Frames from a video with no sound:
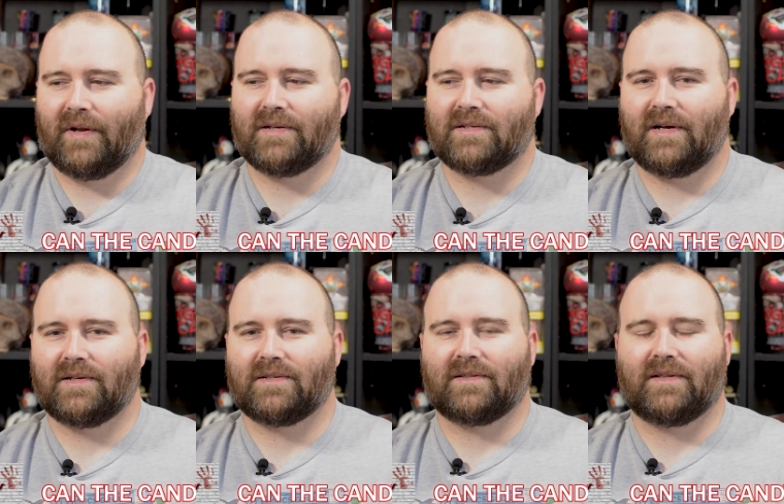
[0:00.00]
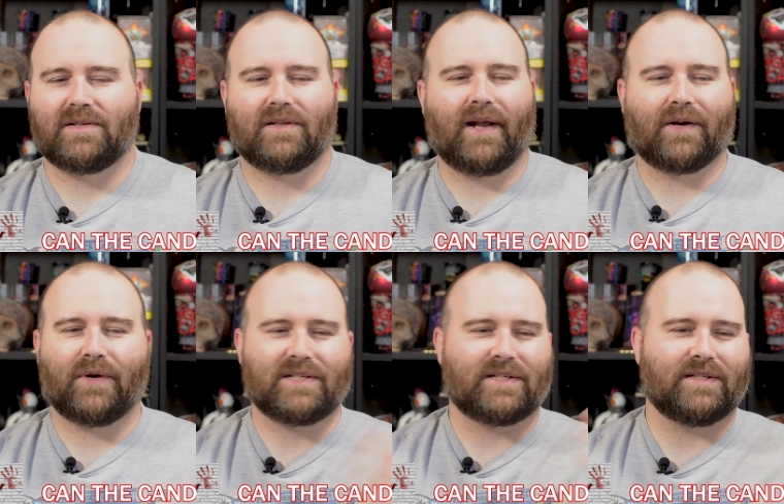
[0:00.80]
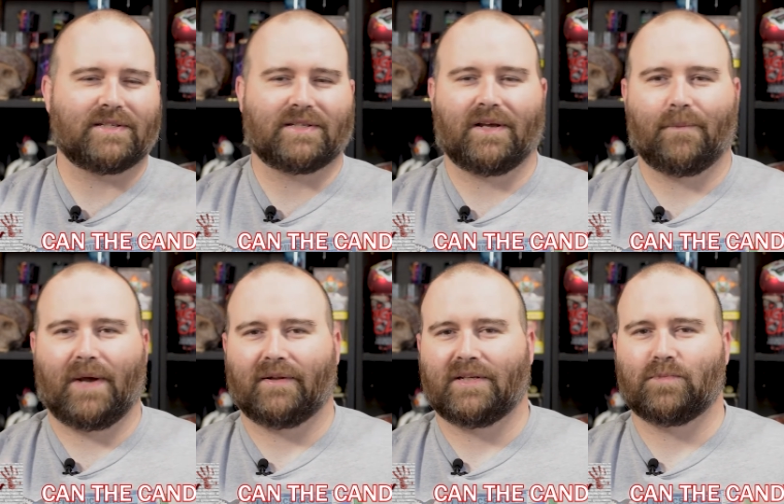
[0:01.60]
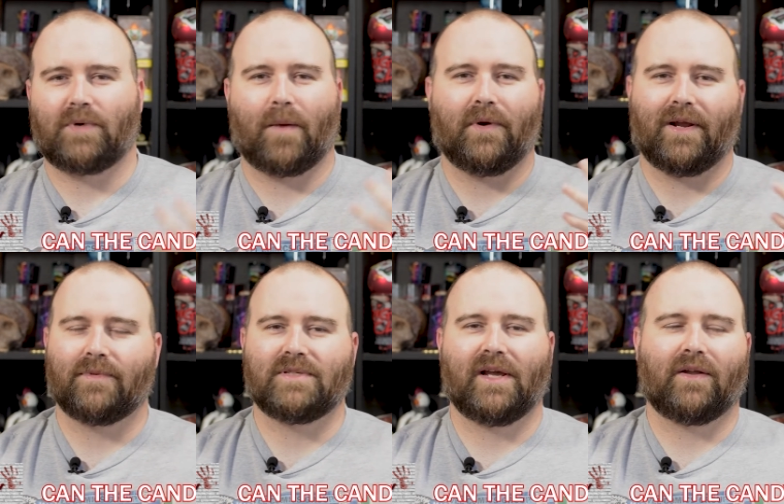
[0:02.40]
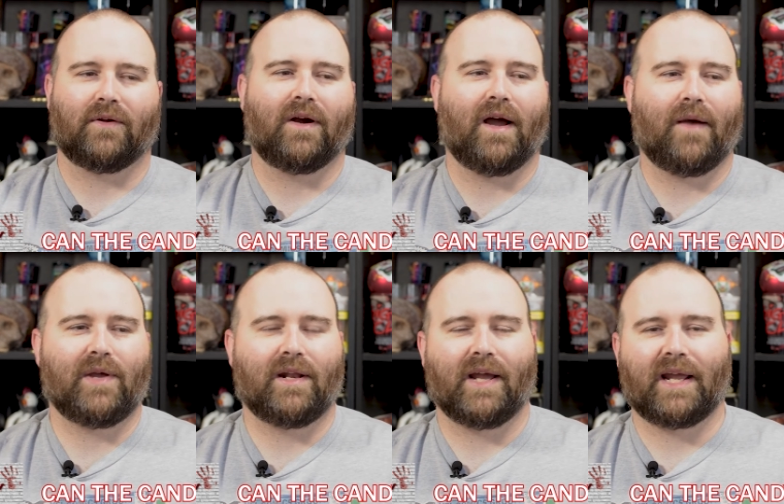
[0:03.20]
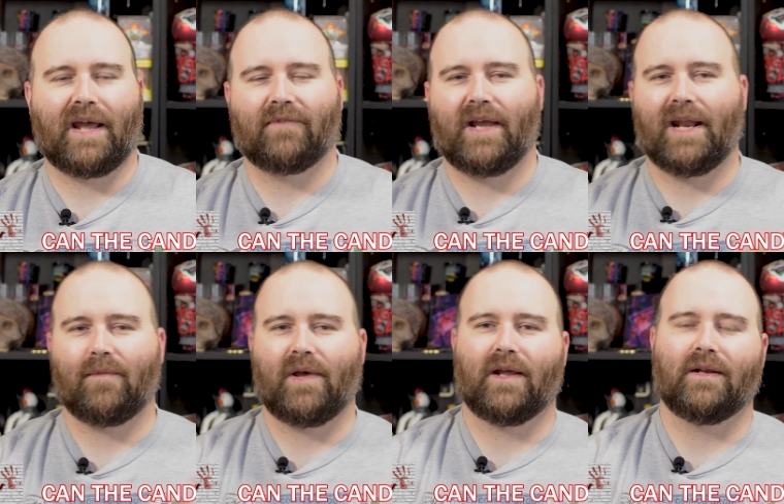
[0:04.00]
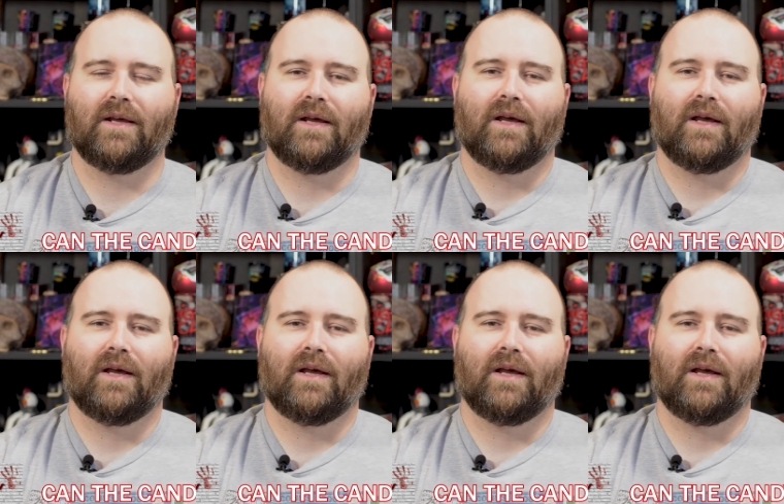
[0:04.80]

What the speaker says: there's a lot of questions about this property in particular. I mean, like, if Candyman